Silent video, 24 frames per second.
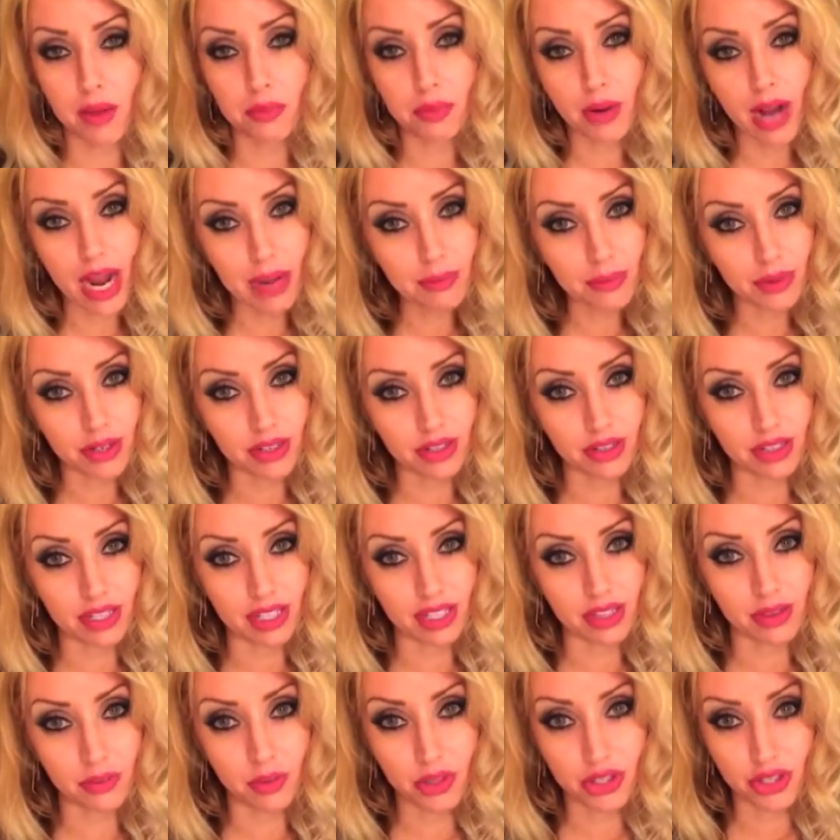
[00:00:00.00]
primer
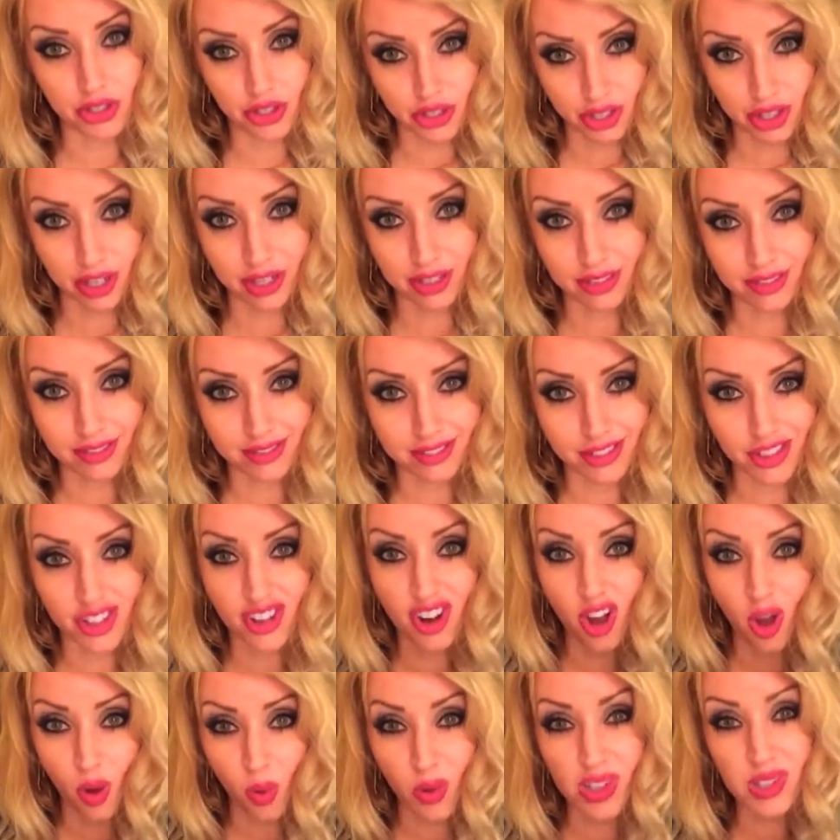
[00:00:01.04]
underneath, which you should. You
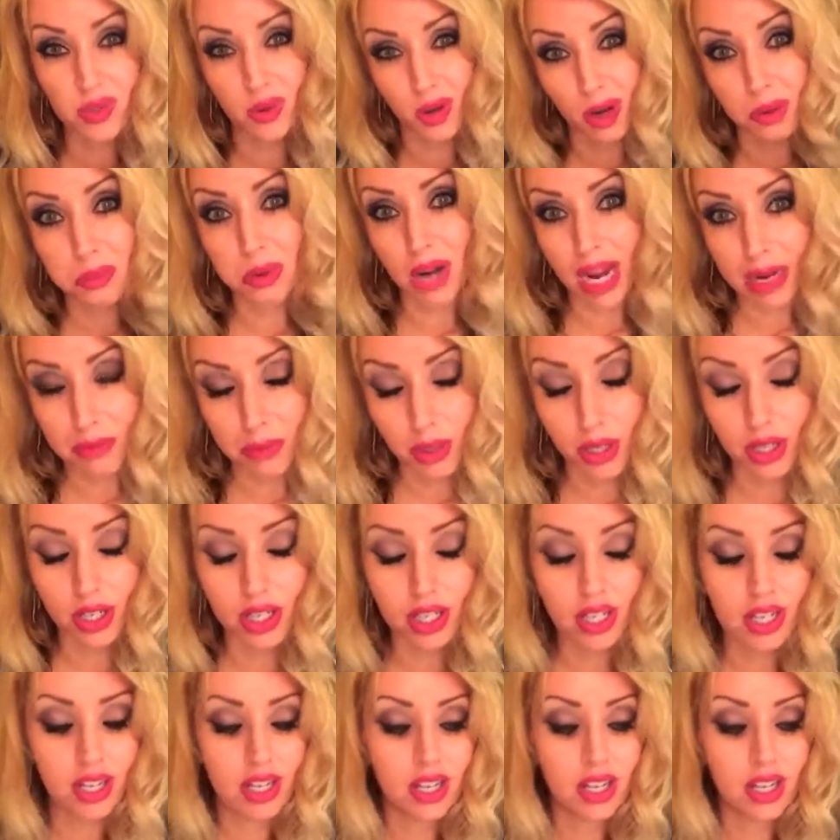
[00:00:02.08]
should always wear a primer.